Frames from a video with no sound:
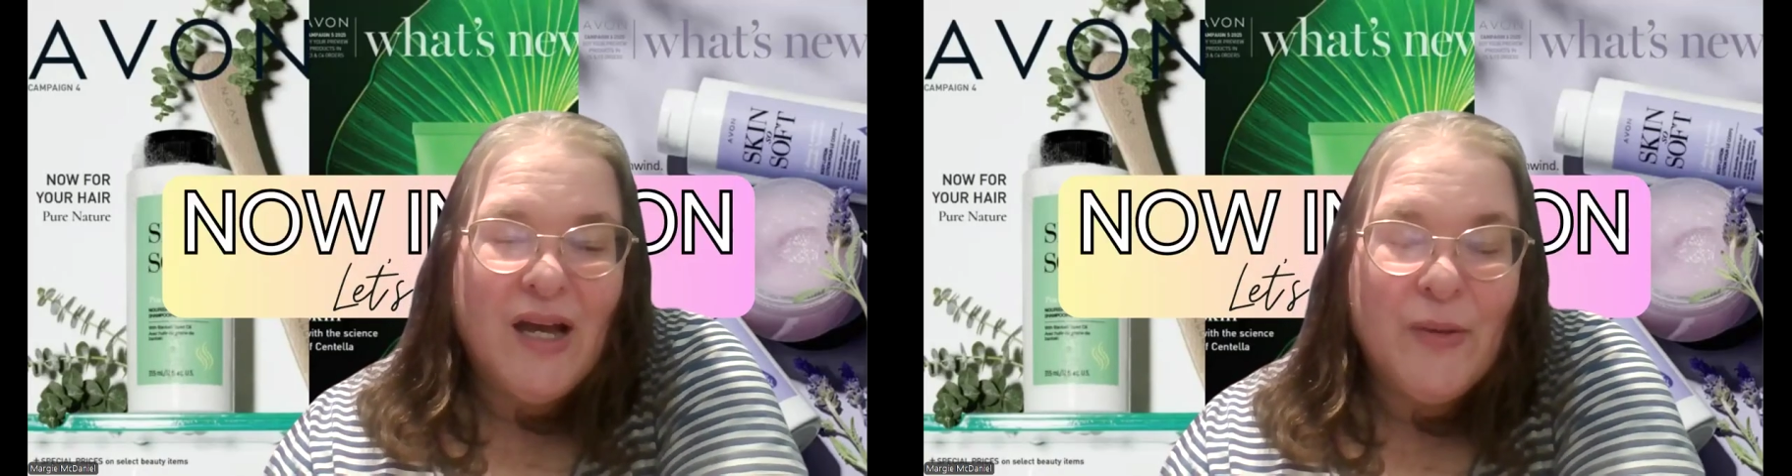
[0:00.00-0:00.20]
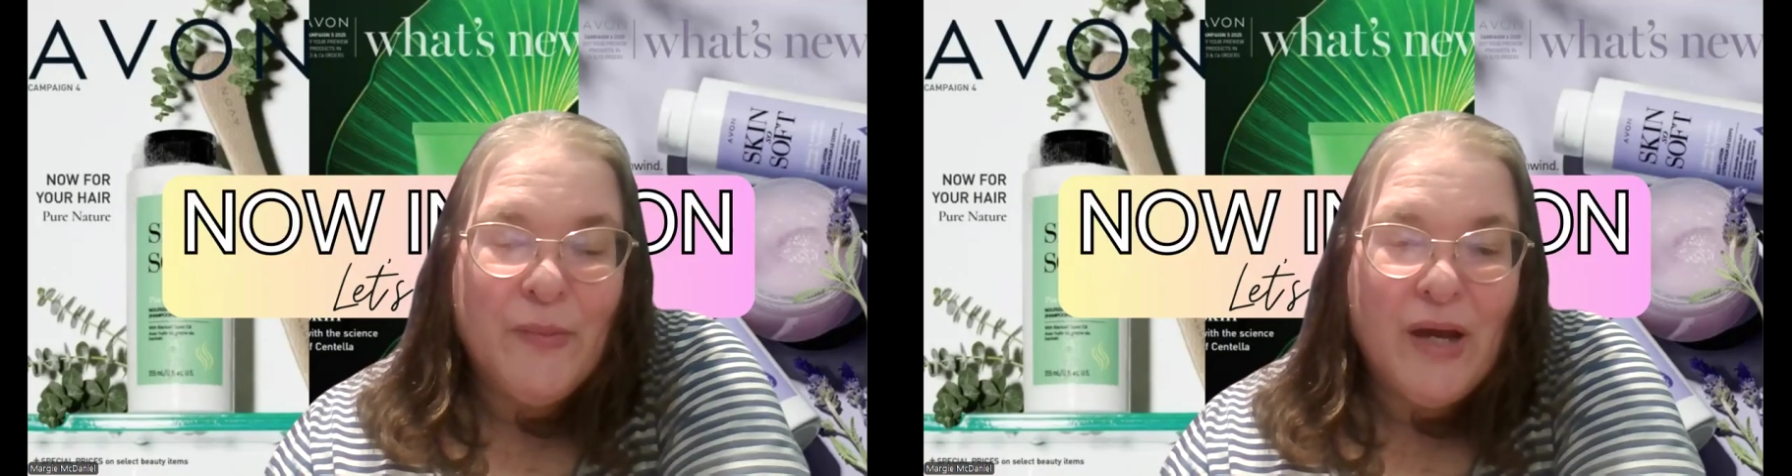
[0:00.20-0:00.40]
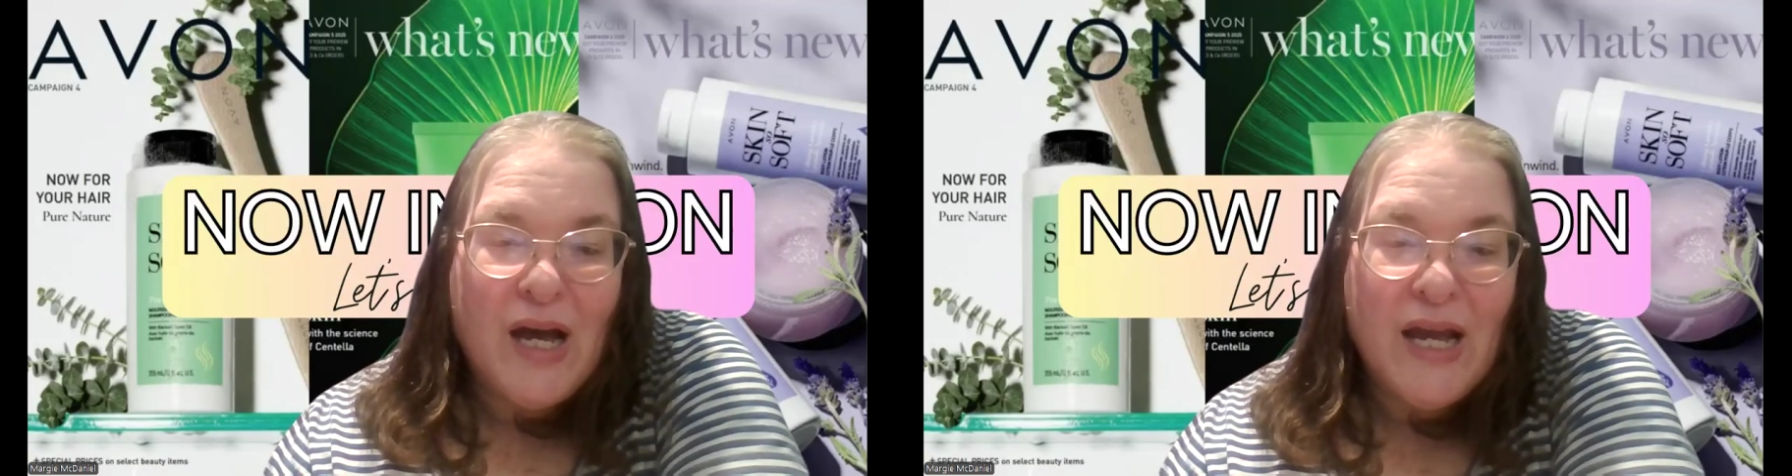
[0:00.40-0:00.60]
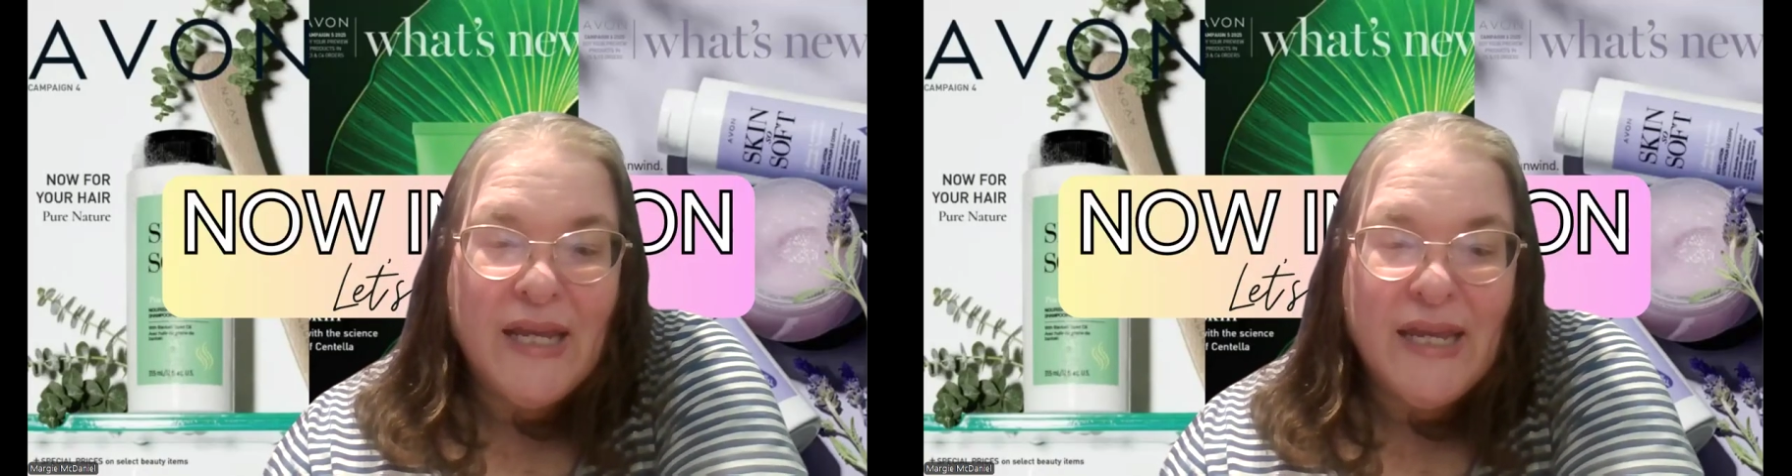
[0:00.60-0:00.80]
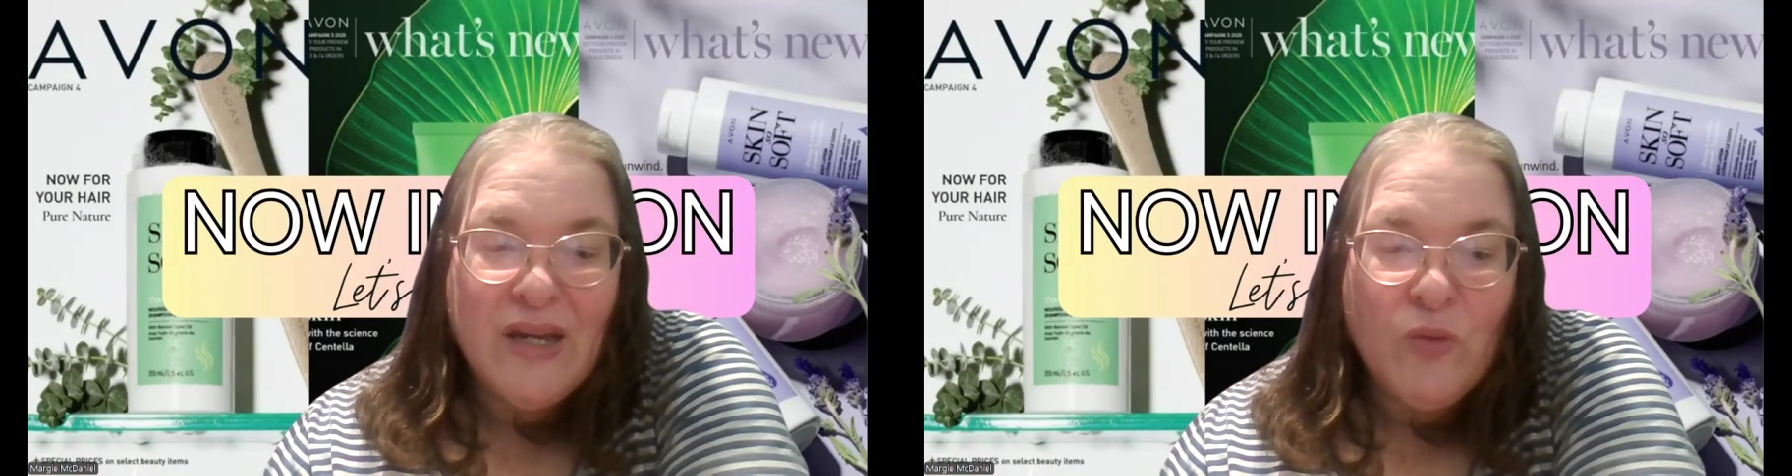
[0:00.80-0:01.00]

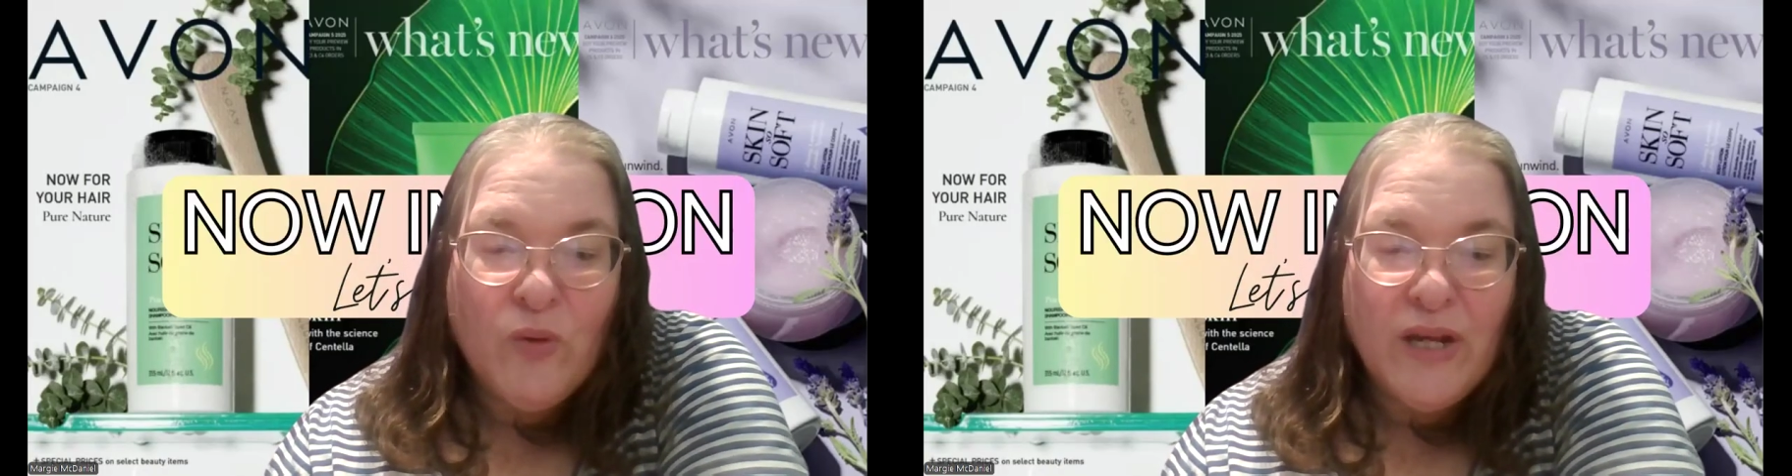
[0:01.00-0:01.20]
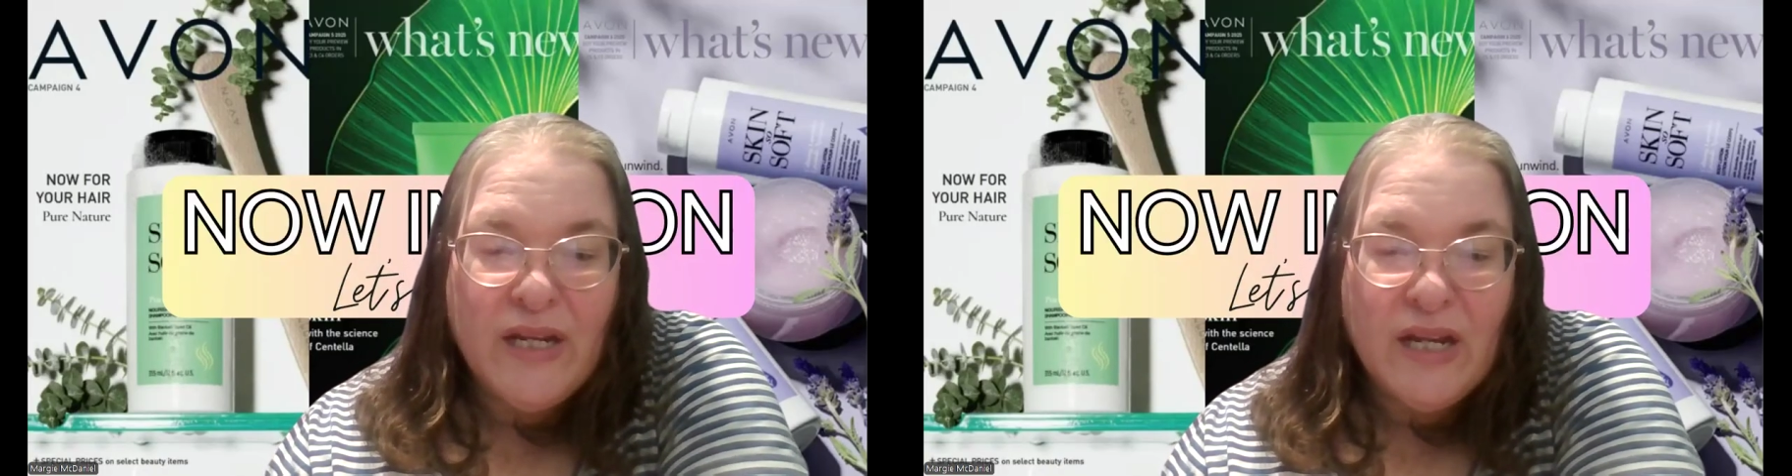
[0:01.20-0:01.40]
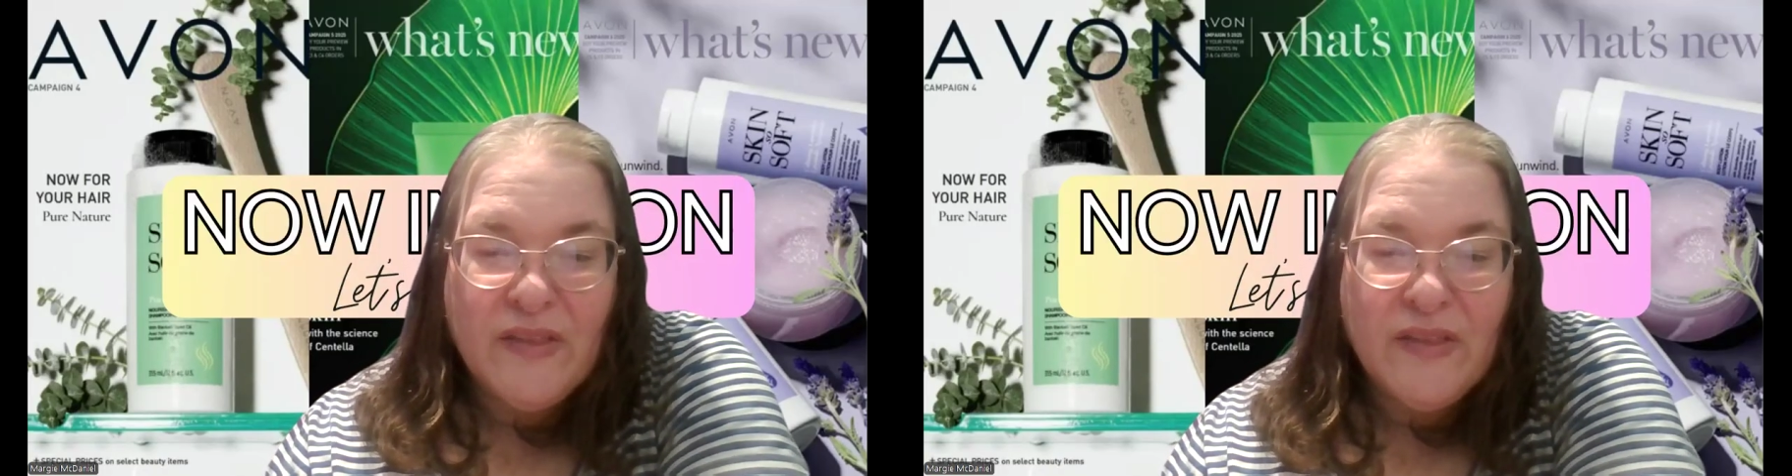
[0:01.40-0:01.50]
I can't wait.